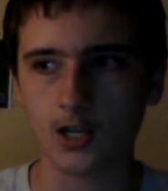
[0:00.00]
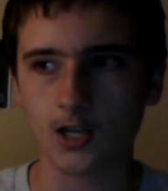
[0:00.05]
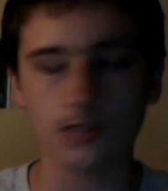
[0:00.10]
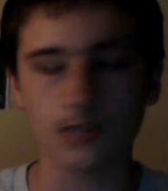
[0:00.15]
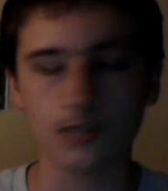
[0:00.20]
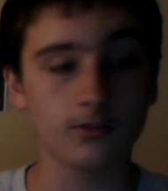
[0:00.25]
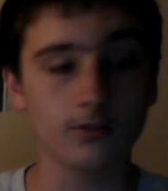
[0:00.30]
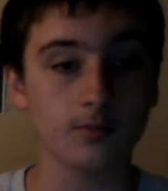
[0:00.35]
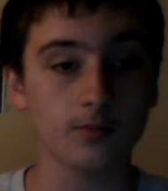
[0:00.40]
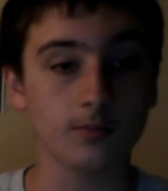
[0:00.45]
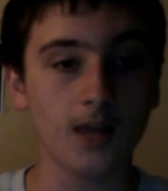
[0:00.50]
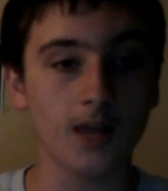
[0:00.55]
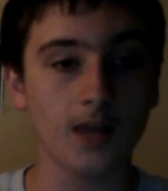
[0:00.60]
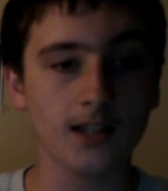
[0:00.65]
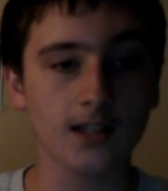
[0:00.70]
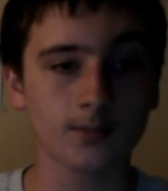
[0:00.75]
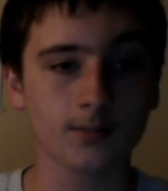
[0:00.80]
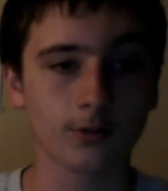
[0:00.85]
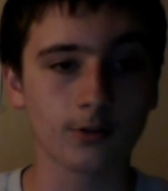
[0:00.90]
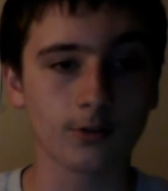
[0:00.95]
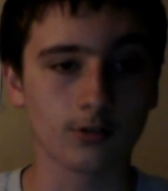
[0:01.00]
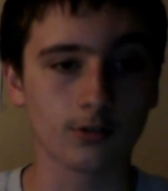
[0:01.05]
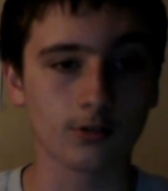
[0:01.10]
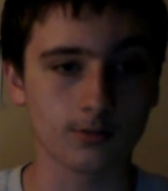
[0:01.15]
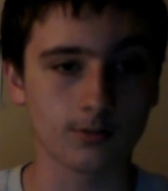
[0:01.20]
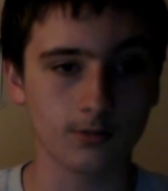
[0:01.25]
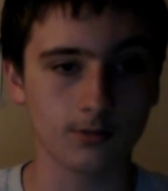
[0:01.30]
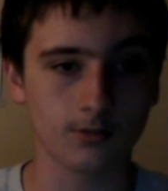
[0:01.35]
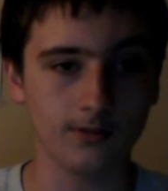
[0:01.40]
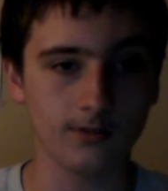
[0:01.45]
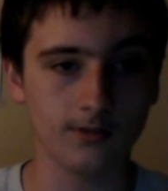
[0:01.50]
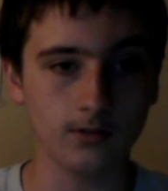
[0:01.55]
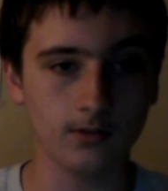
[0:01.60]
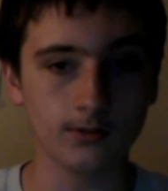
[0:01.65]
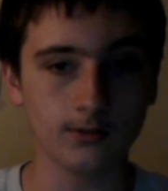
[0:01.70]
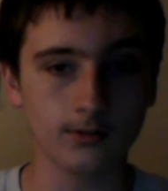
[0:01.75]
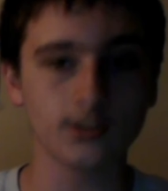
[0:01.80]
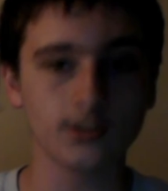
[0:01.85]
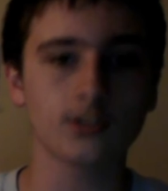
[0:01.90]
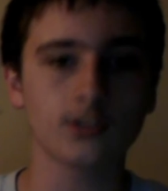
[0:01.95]
do some non-spoilers
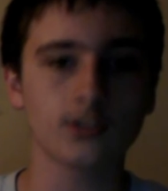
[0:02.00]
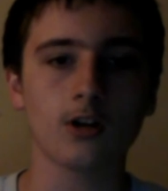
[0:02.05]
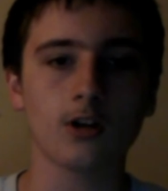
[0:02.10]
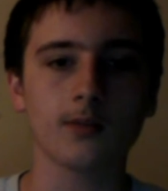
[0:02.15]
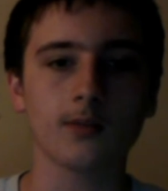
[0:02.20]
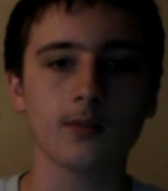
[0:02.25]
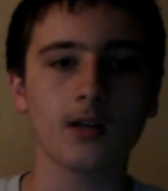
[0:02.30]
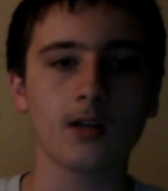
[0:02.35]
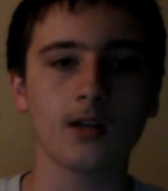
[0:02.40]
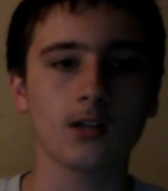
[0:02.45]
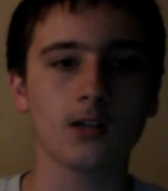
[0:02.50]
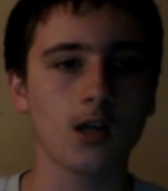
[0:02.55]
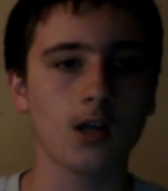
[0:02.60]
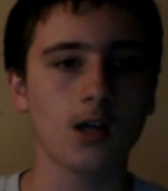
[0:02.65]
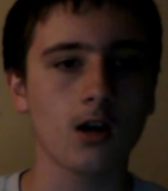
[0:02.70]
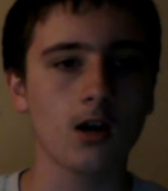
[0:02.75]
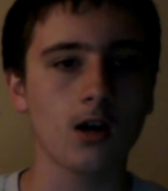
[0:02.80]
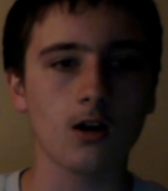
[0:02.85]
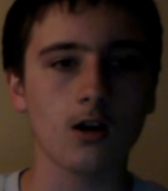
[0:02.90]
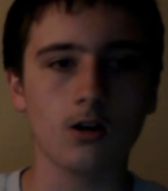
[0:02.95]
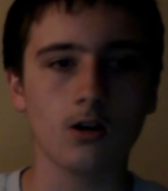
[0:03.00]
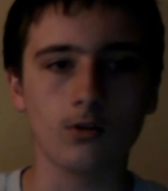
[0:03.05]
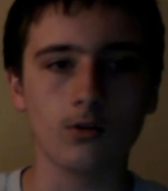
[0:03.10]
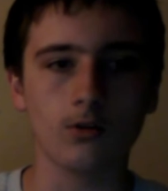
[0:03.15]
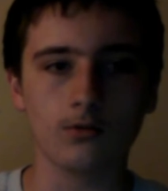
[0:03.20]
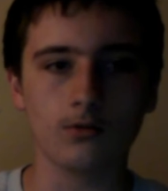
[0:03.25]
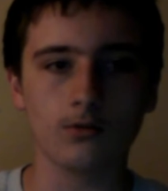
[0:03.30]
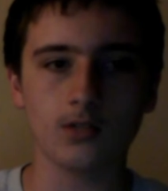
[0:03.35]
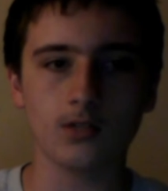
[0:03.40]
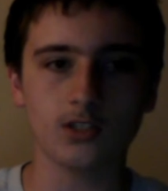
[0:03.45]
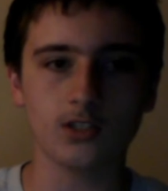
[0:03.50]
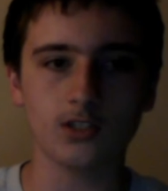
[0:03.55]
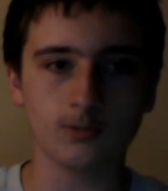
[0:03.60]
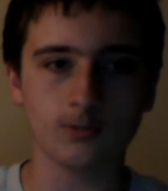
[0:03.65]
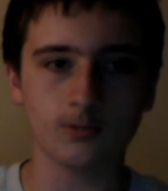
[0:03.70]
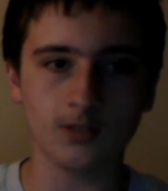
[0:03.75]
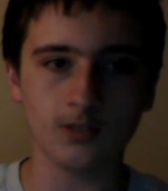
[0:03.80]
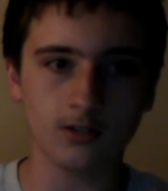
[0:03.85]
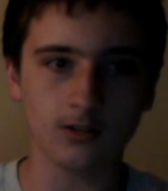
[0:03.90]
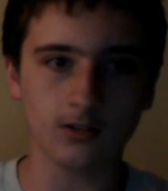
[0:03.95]
previews, just talk about, oh, it
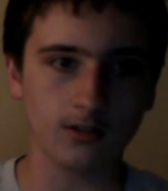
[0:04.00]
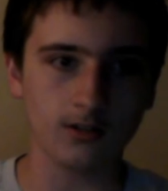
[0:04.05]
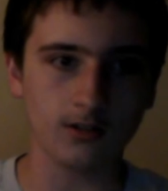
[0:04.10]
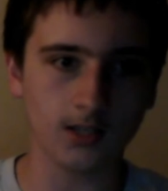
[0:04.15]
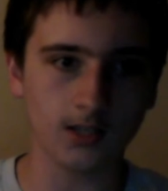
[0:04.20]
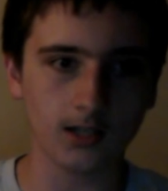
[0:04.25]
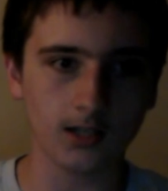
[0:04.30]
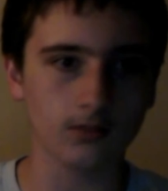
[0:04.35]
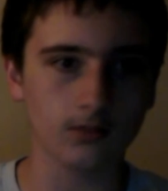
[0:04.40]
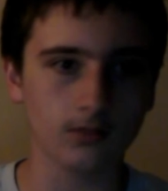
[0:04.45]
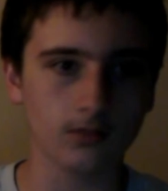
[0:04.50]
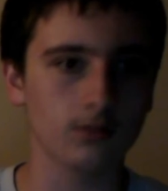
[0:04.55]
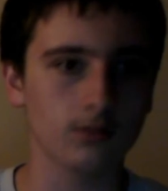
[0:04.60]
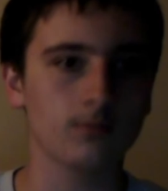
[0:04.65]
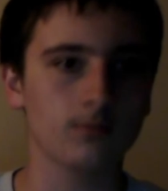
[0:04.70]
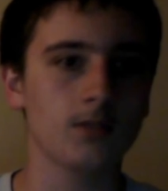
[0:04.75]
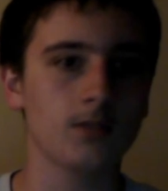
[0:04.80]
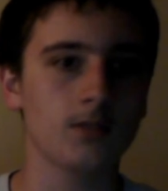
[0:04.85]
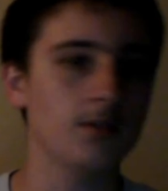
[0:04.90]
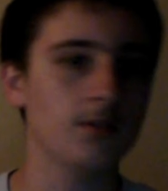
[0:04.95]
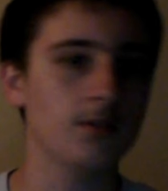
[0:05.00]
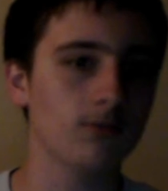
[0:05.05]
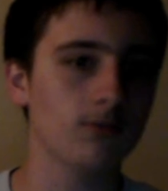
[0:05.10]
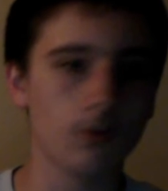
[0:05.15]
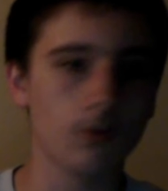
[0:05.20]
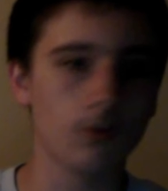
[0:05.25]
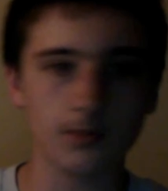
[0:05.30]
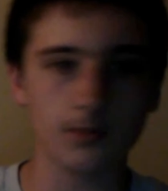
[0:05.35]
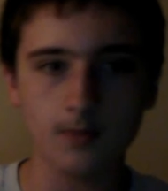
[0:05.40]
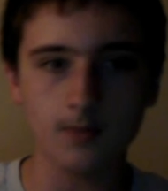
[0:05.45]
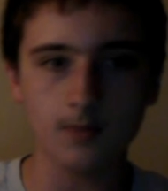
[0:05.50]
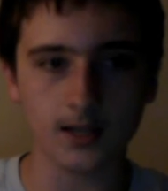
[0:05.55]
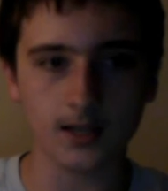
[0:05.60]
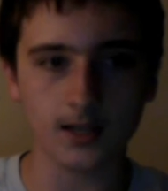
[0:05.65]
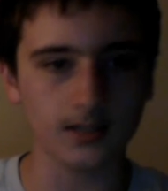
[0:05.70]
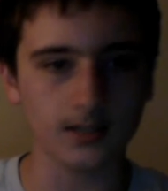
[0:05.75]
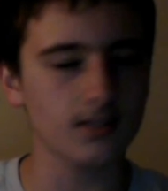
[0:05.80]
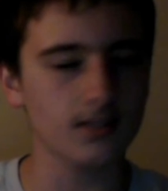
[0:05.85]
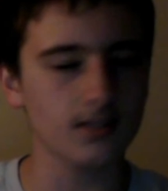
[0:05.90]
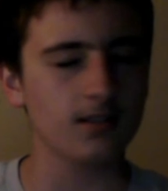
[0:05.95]
should be a good night, or maybe it won't be a bad
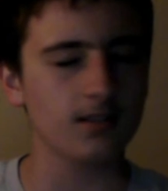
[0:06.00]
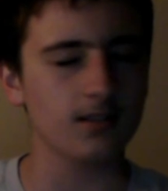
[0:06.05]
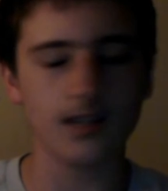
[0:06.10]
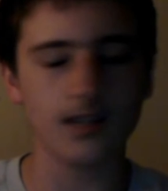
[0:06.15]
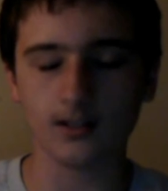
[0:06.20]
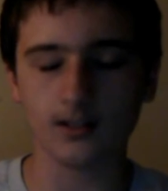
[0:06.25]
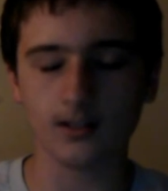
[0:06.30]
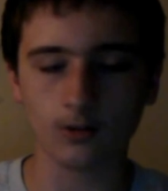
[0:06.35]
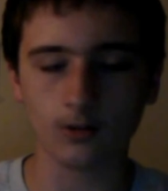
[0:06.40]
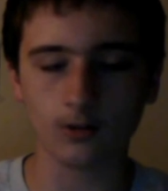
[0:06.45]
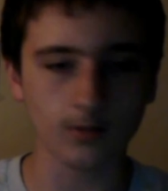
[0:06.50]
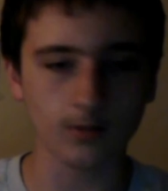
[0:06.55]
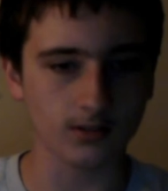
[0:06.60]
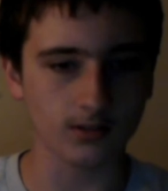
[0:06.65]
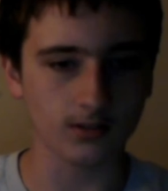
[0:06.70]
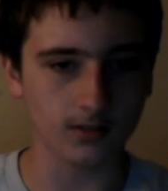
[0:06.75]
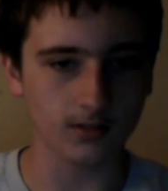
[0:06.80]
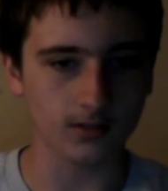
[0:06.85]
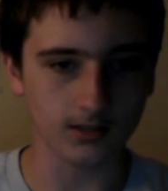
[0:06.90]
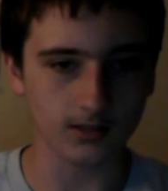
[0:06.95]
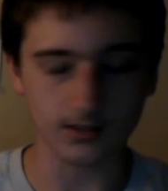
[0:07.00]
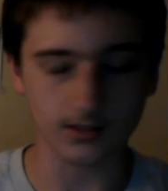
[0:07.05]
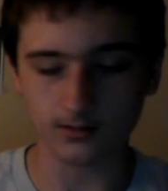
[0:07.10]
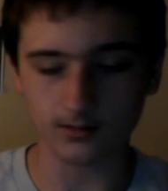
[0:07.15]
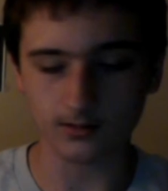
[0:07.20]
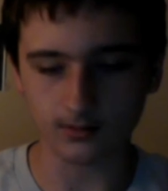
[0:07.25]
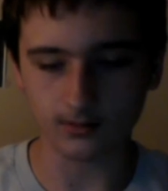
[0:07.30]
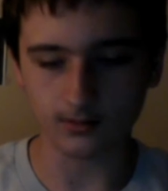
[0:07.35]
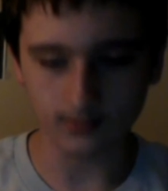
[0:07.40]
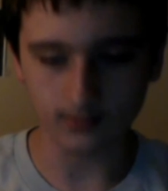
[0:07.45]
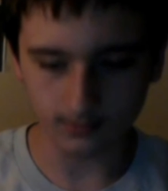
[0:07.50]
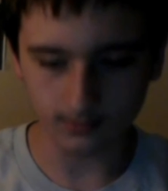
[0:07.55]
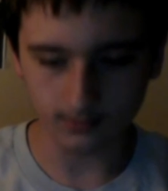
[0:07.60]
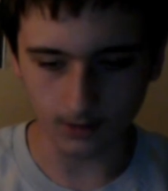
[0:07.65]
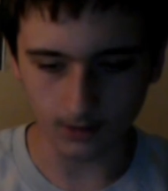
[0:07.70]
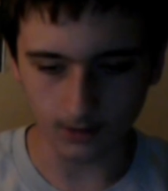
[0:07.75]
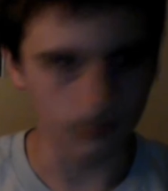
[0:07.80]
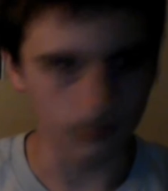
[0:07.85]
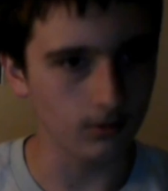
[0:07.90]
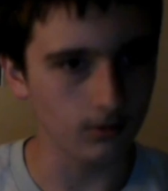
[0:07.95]
night, and a whole bunch of things. And
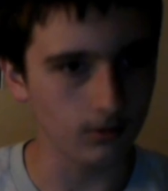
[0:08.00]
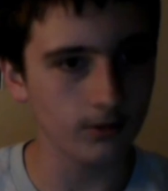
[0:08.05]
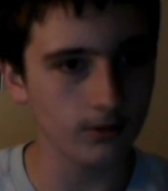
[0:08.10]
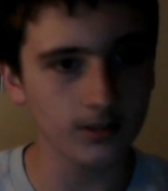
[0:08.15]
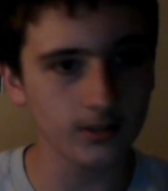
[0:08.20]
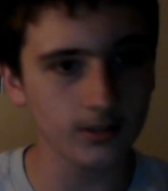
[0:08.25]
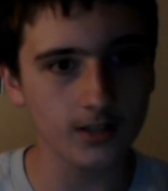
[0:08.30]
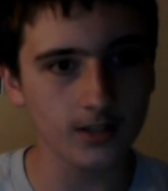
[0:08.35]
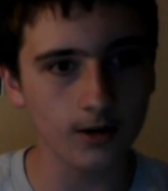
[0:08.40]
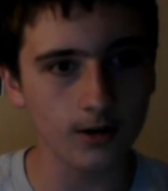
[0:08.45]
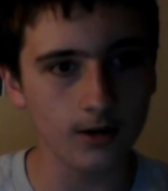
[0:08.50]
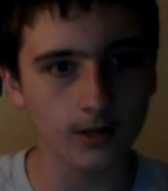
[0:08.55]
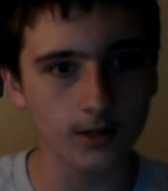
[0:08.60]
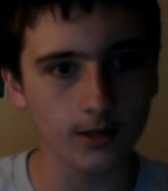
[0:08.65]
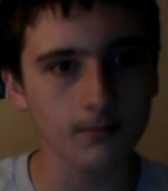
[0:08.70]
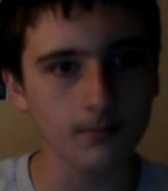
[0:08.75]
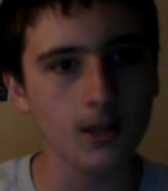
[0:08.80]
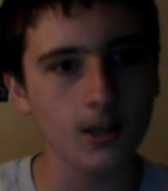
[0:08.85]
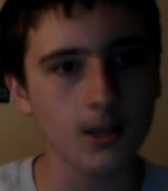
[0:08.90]
on the Saturday.